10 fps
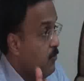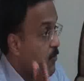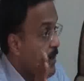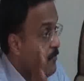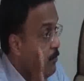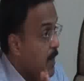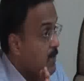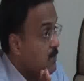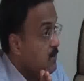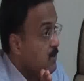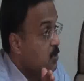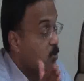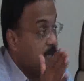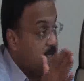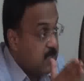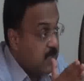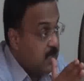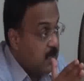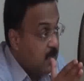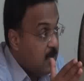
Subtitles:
5 parts, you can see